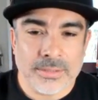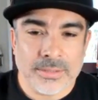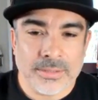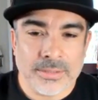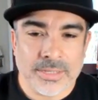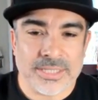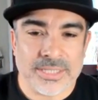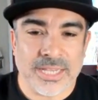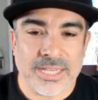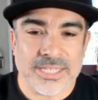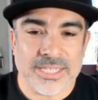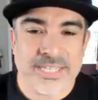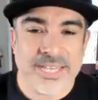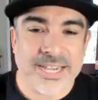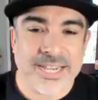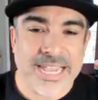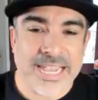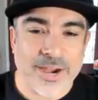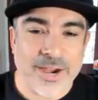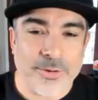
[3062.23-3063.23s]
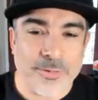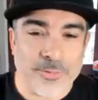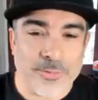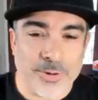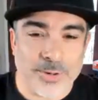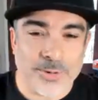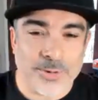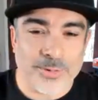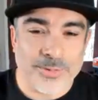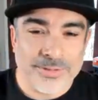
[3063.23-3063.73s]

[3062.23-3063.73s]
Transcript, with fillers: Because I see a it, kangaroo.